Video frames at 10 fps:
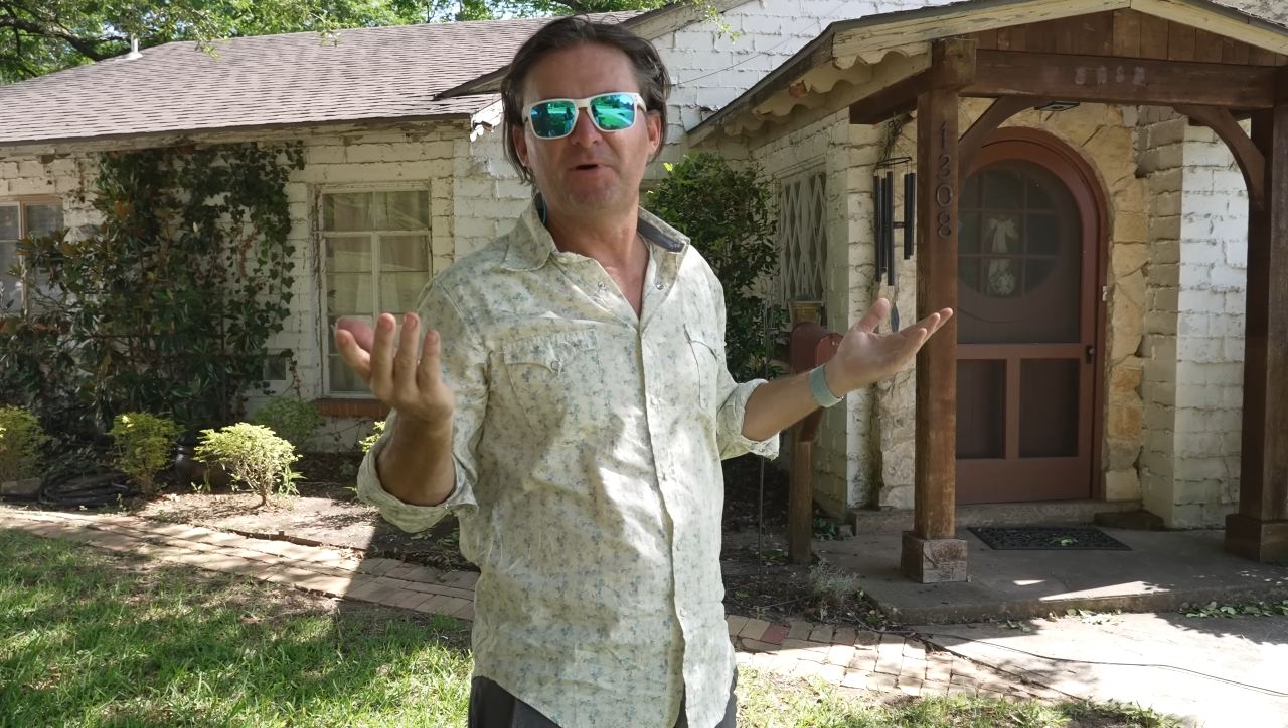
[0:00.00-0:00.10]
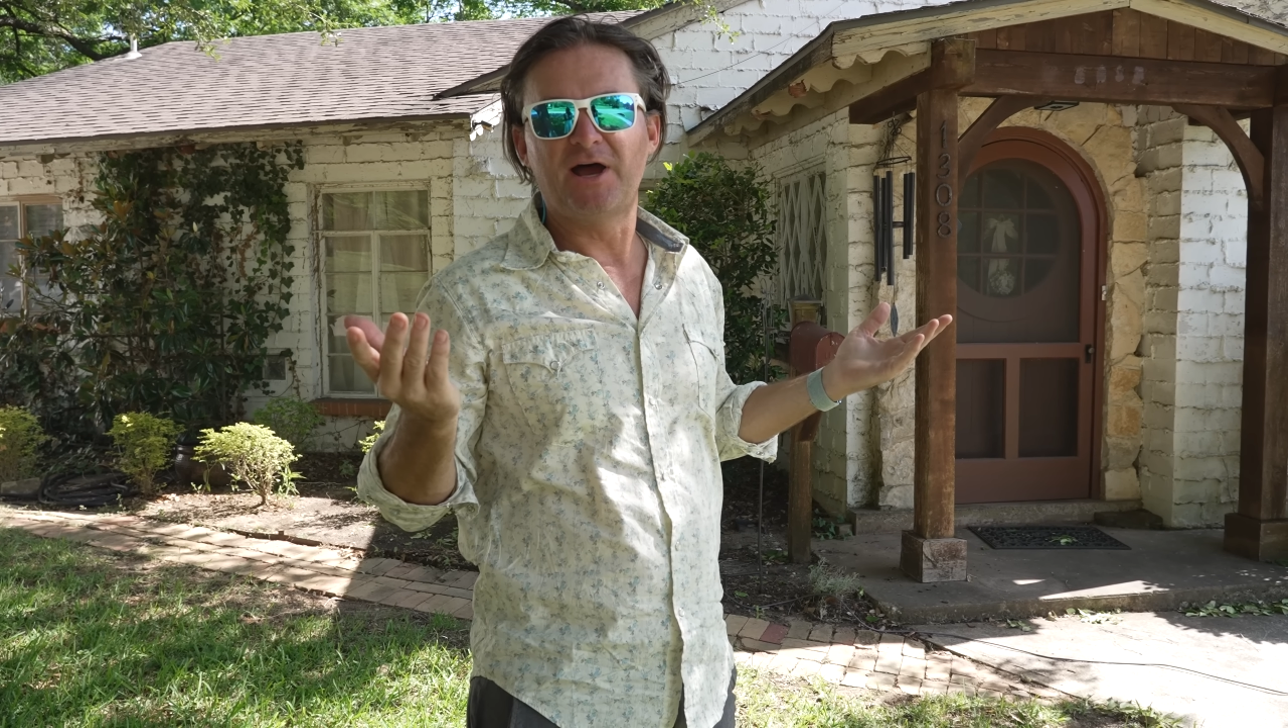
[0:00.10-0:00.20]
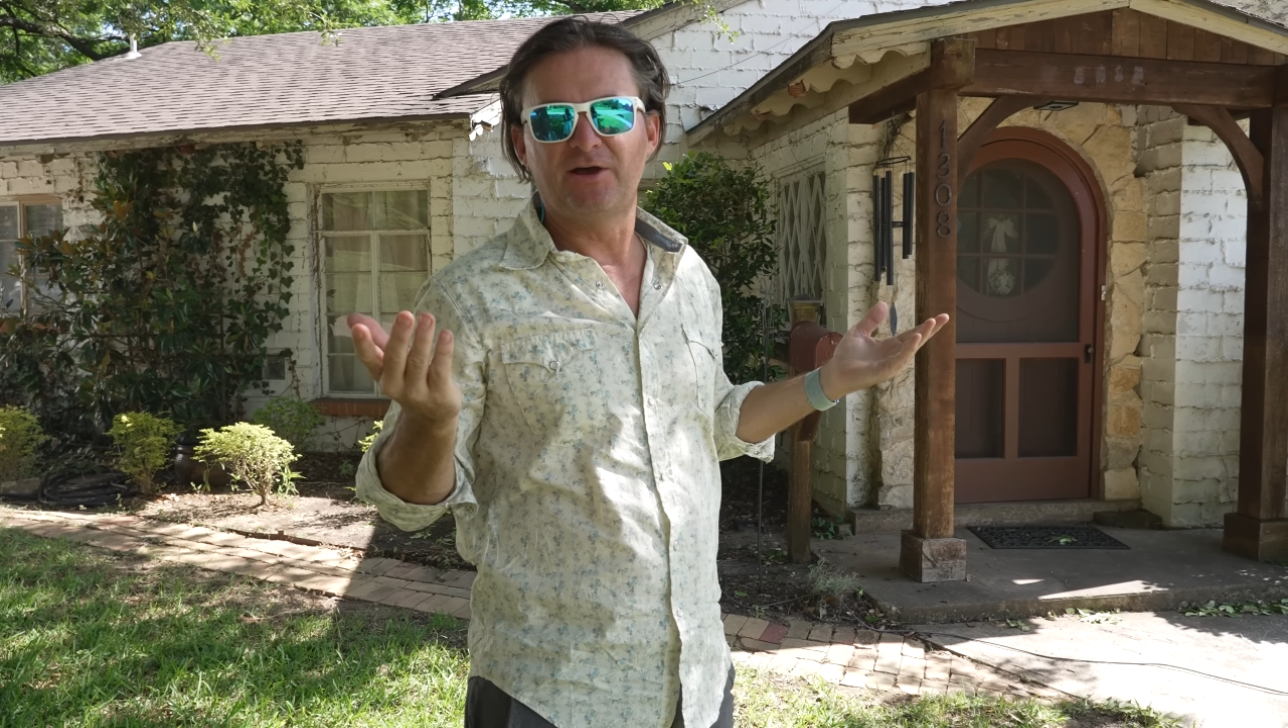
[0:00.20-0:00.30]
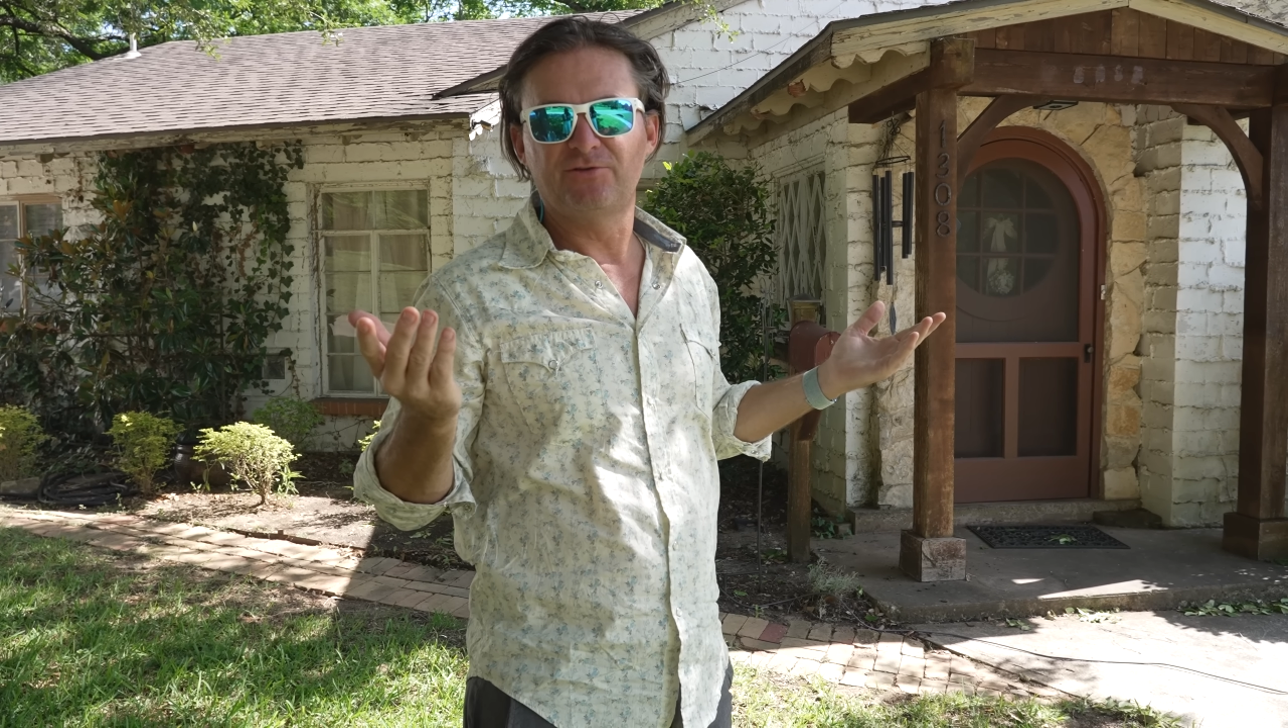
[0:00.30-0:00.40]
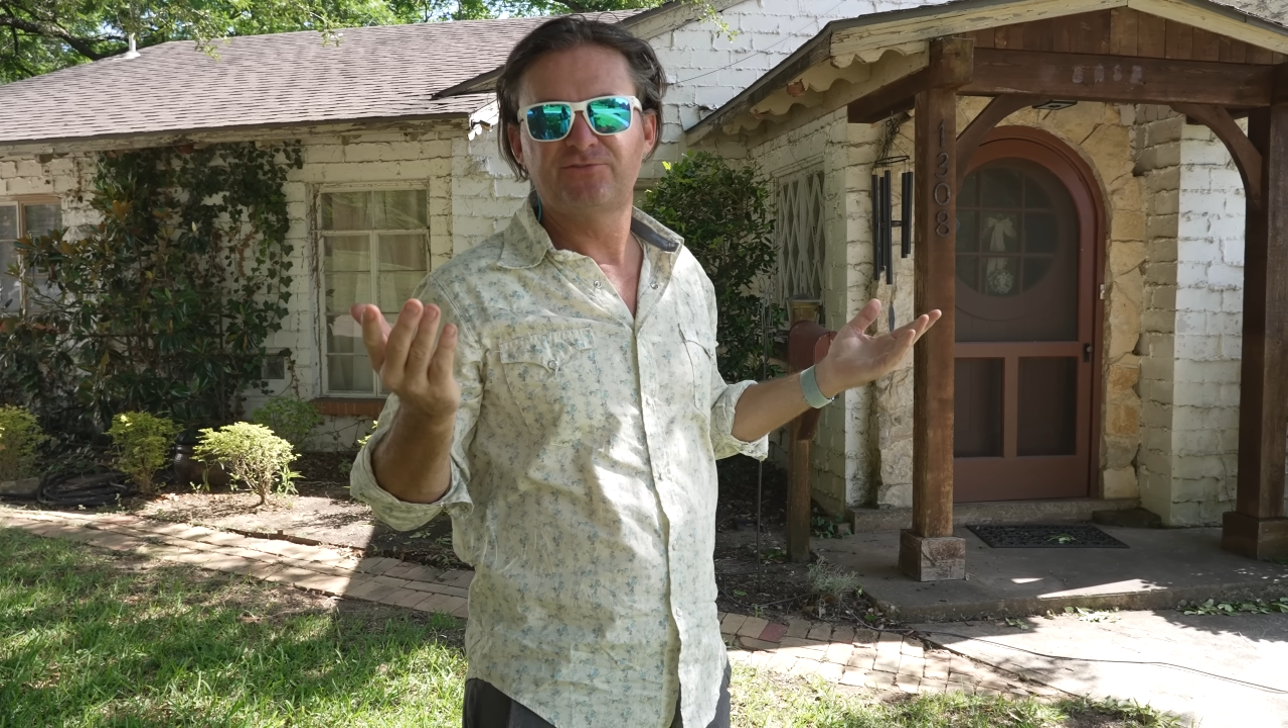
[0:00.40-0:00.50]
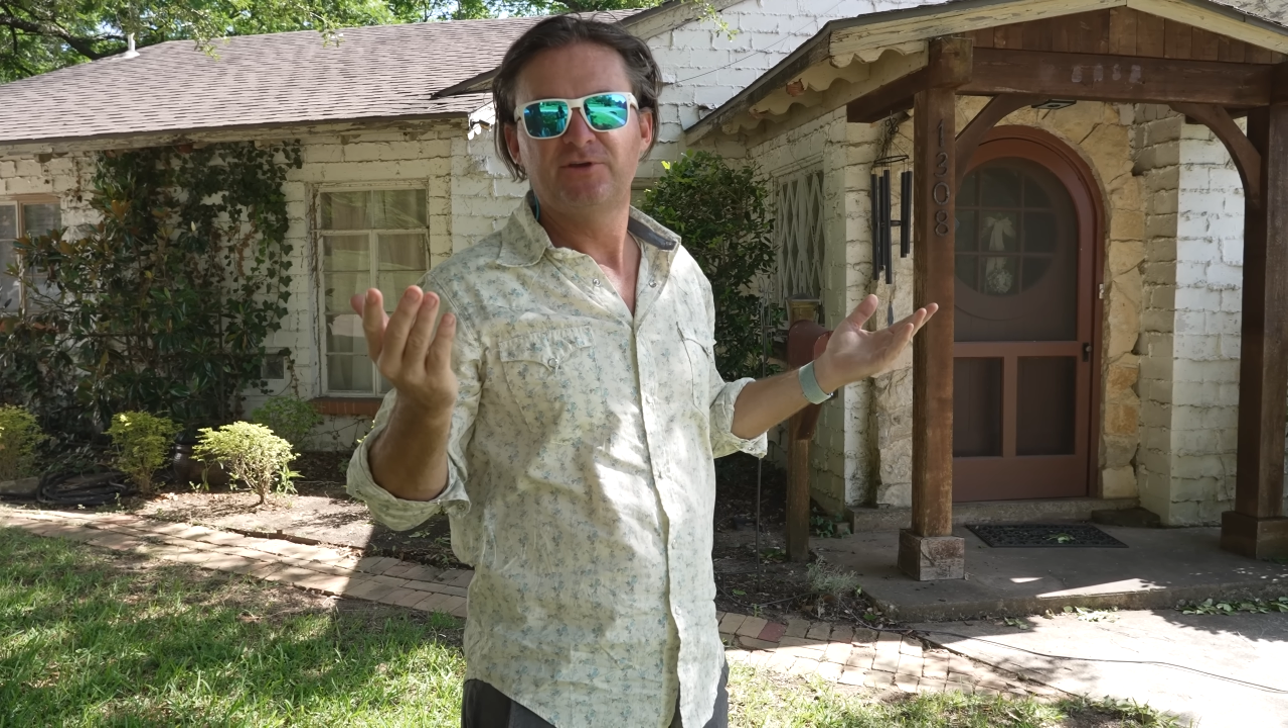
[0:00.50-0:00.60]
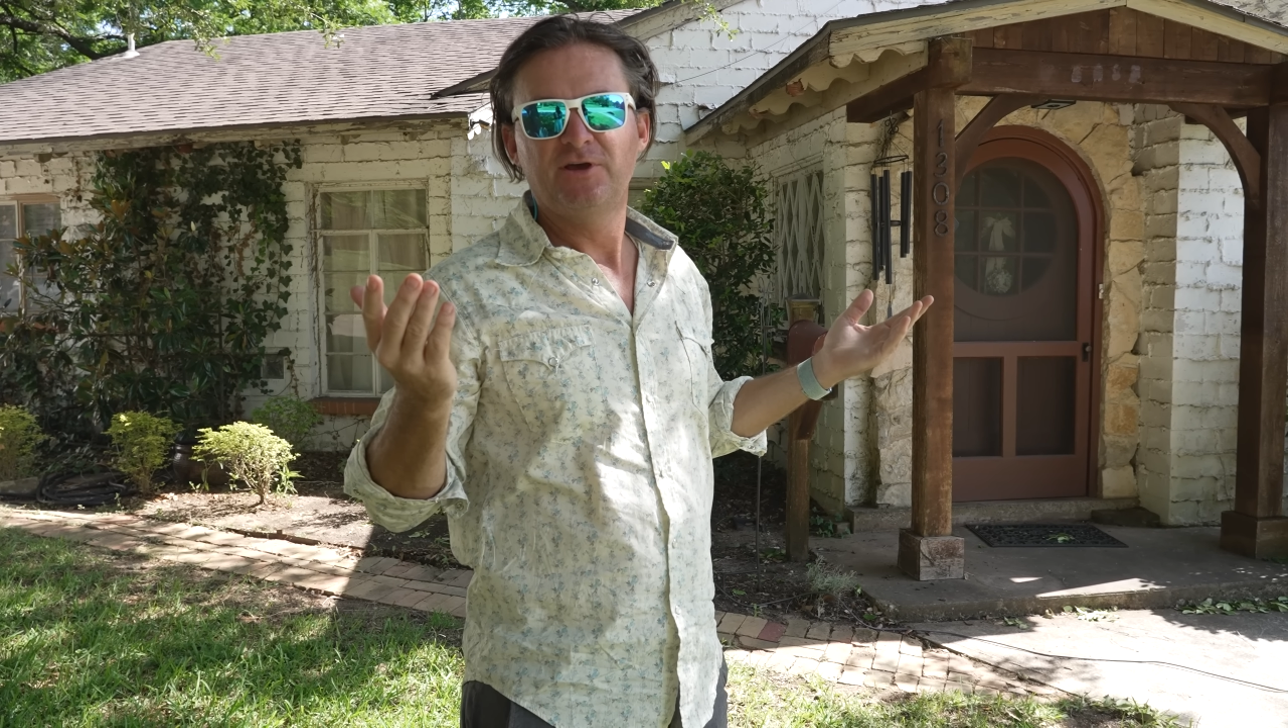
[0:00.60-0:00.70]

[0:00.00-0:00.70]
miles,